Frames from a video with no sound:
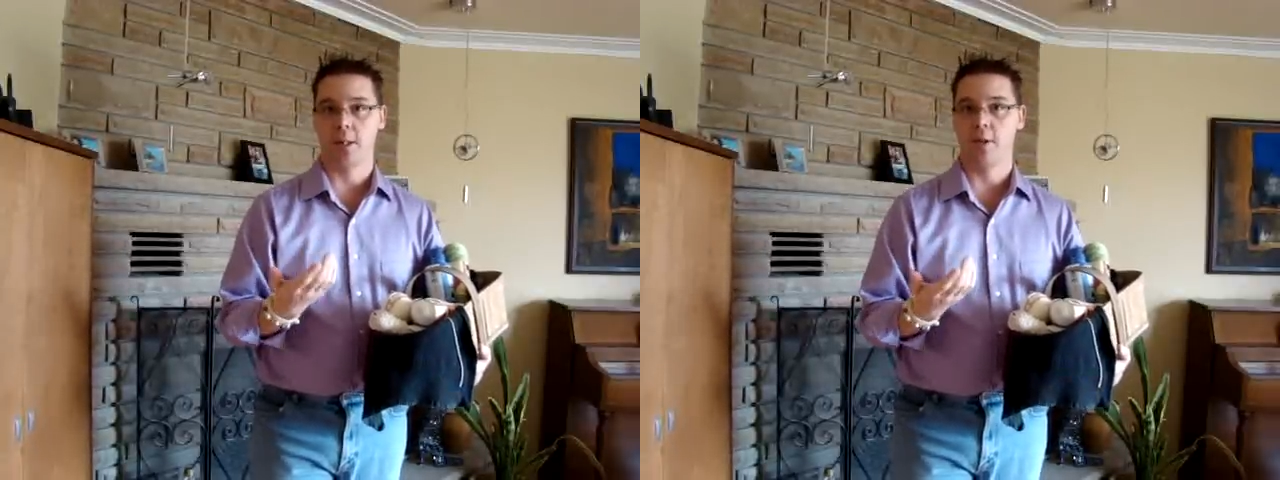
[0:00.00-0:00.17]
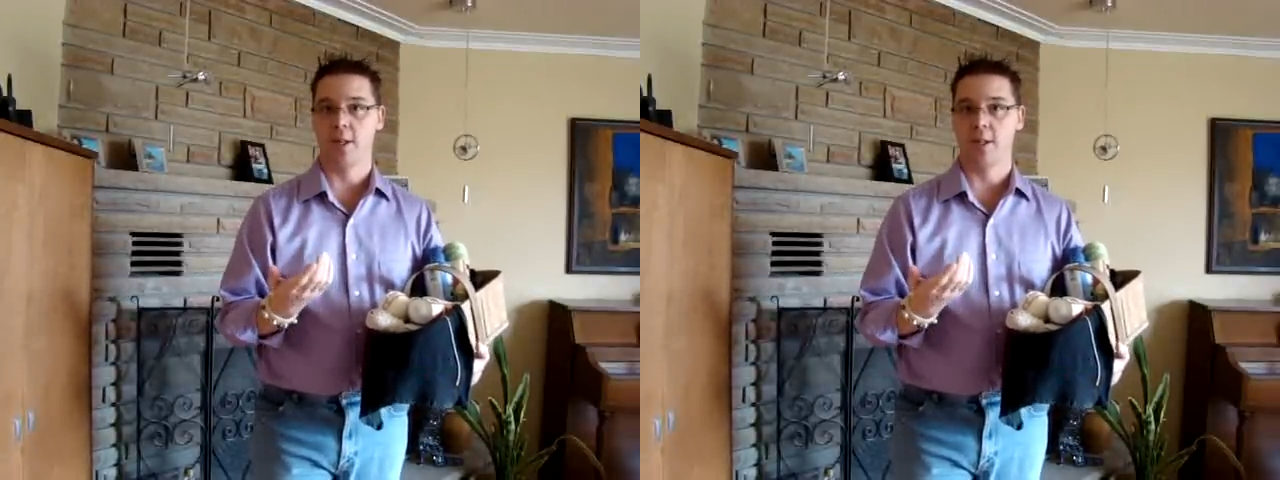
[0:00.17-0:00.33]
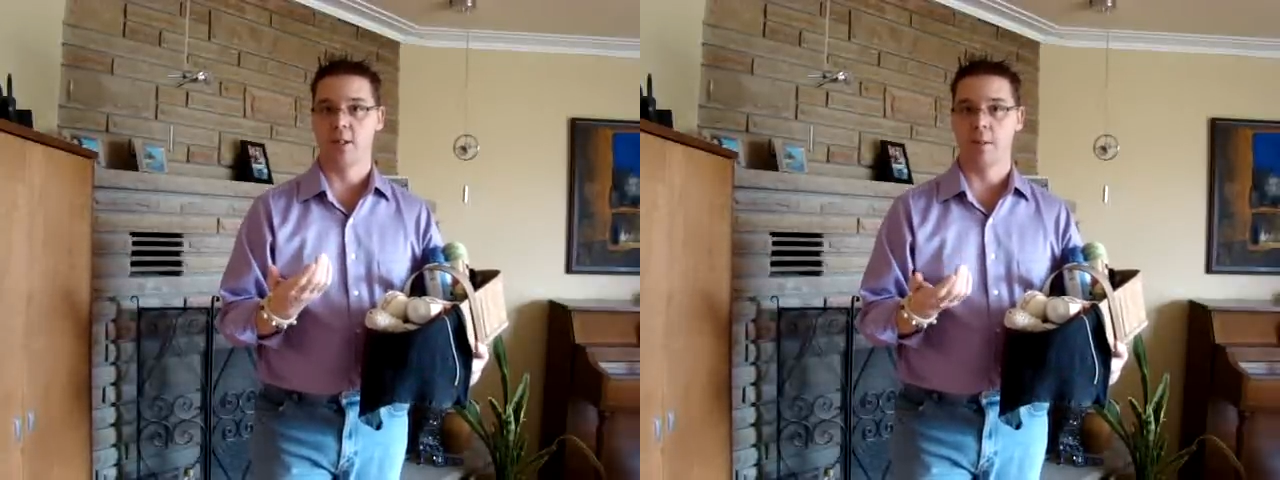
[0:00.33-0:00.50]
and you
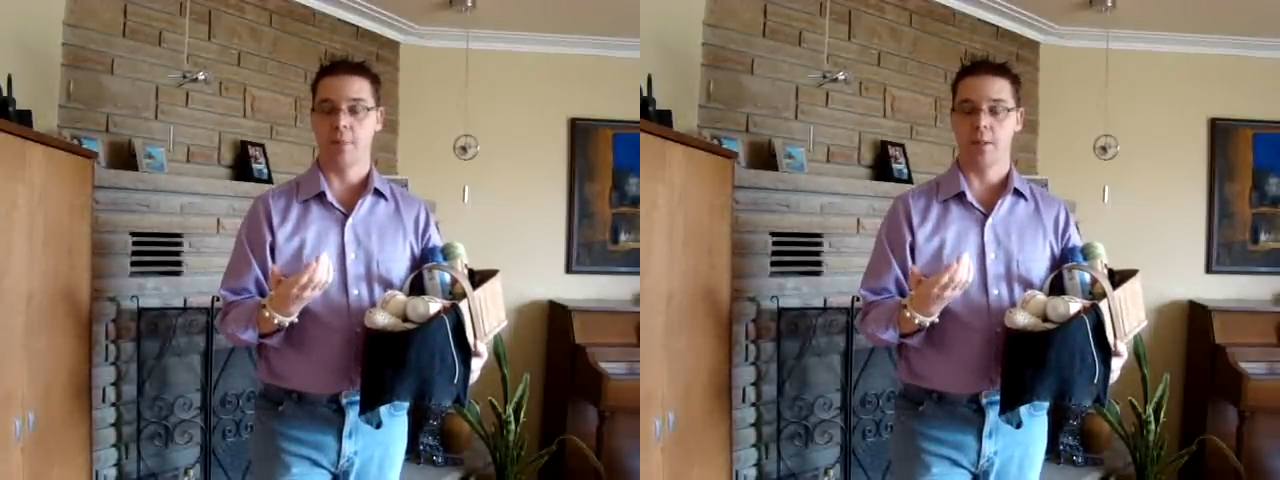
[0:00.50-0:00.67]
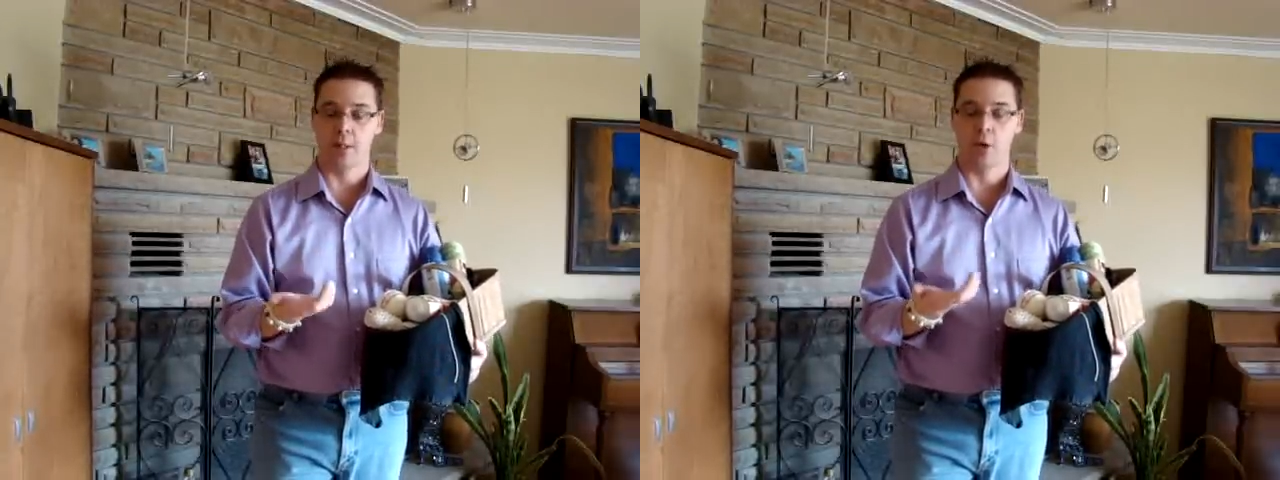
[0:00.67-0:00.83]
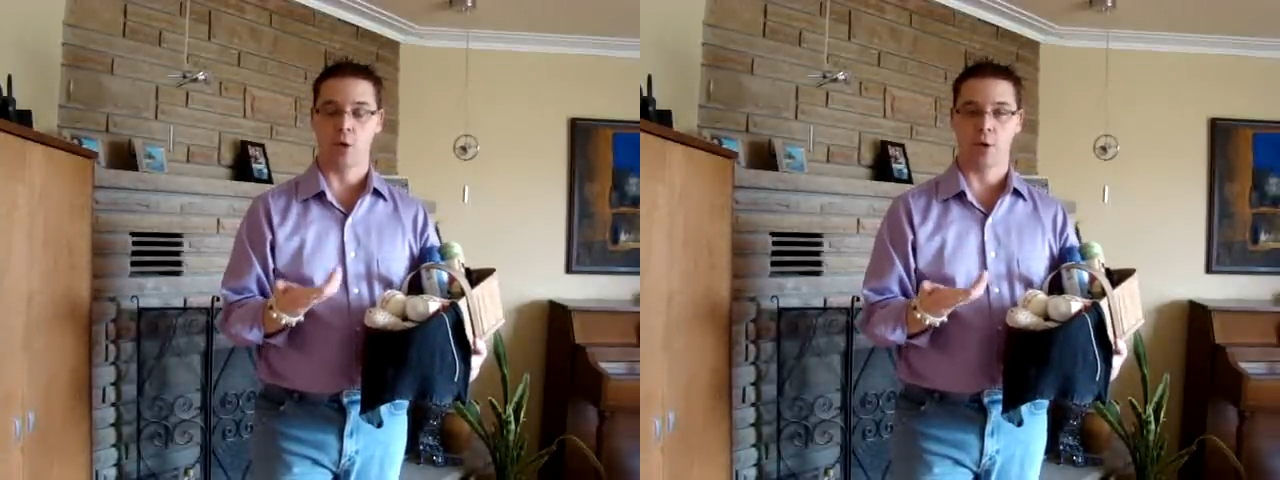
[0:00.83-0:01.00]
think
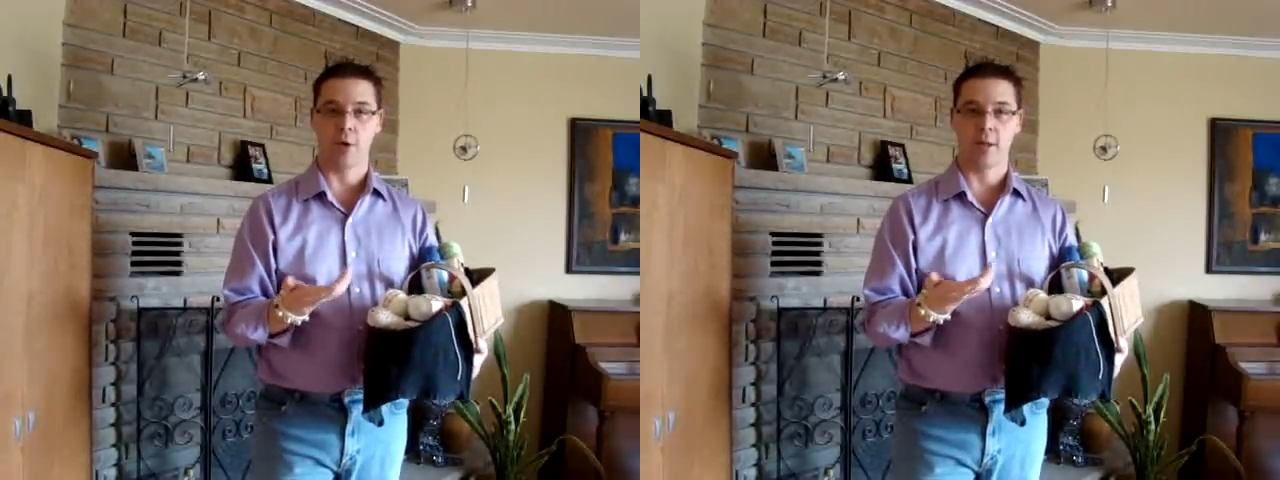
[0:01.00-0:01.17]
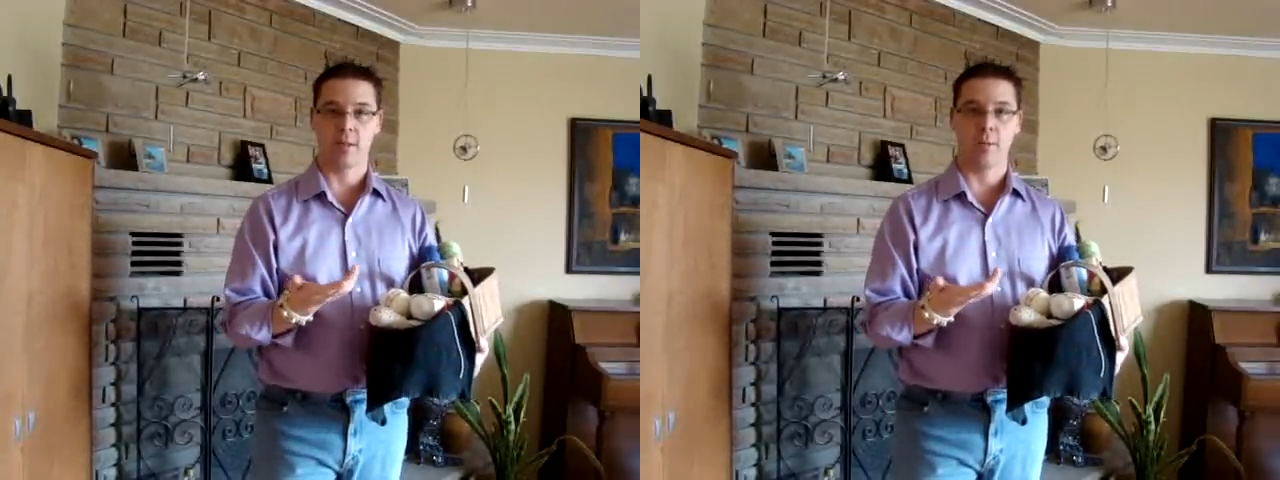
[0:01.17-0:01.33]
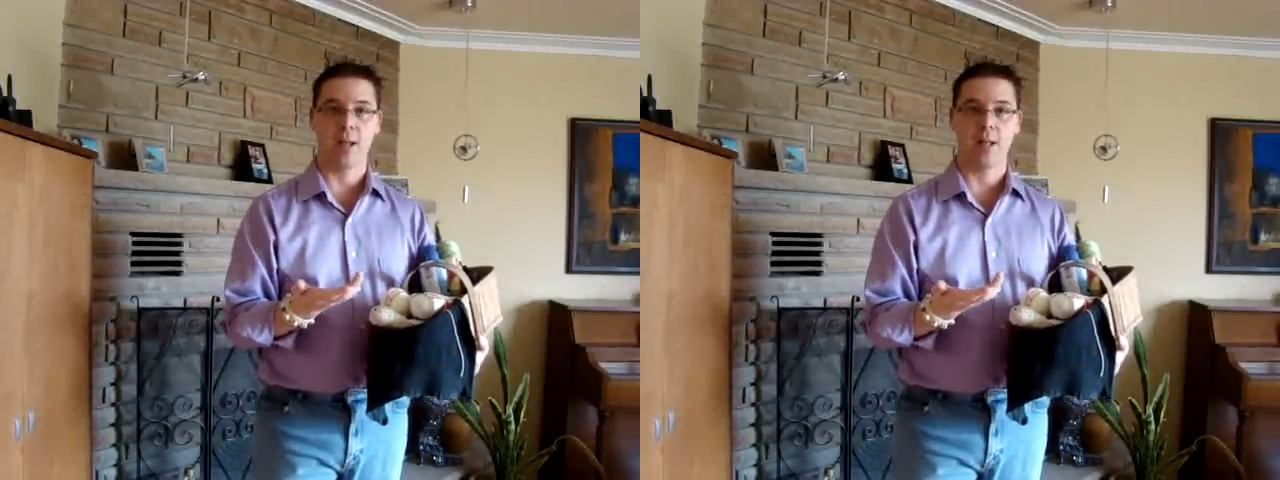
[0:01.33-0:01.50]
somebody local
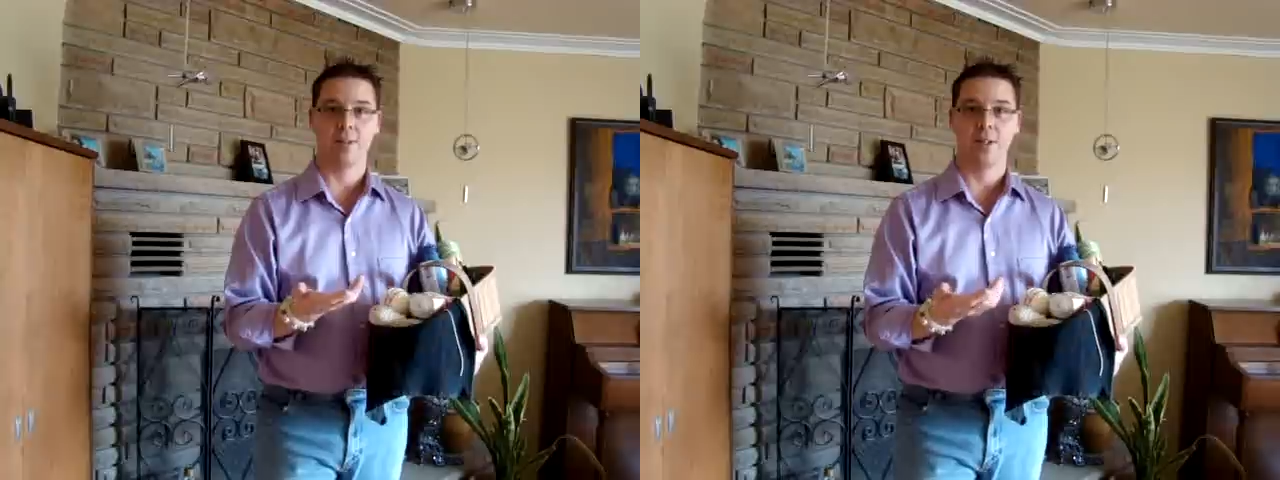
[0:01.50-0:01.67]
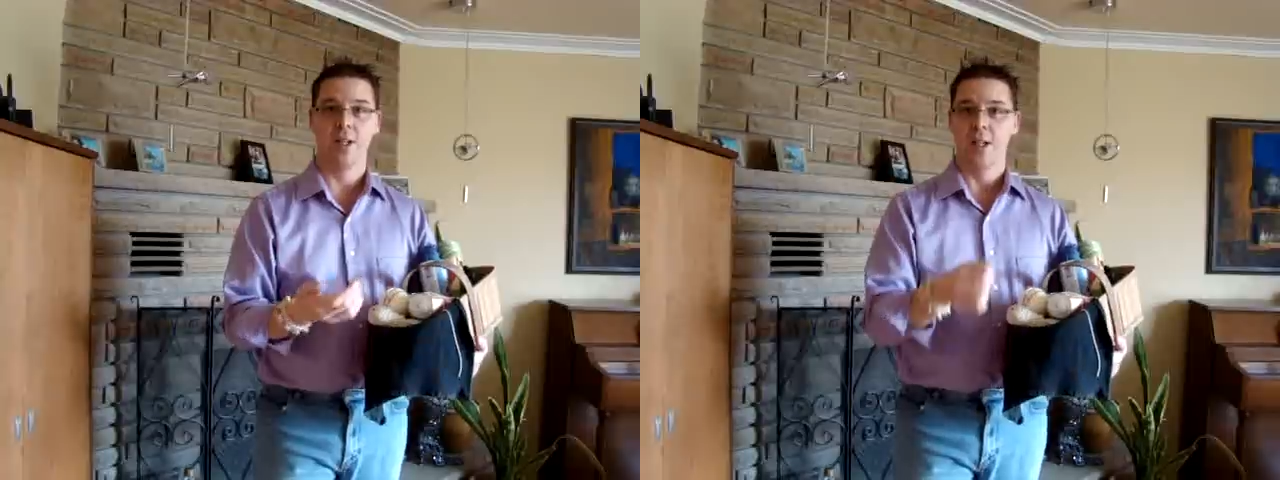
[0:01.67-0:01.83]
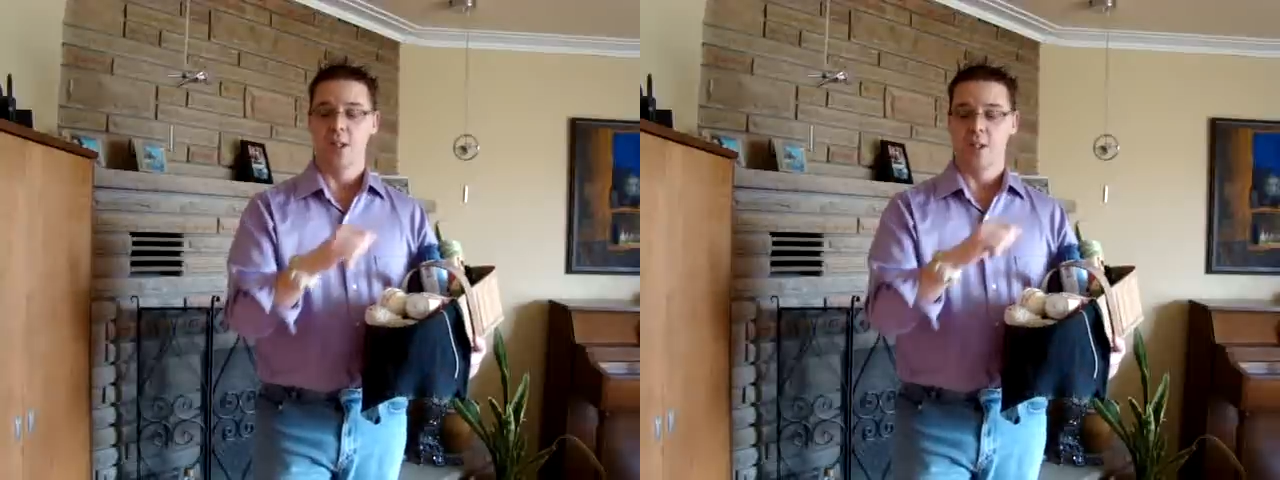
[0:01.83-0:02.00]
has made it.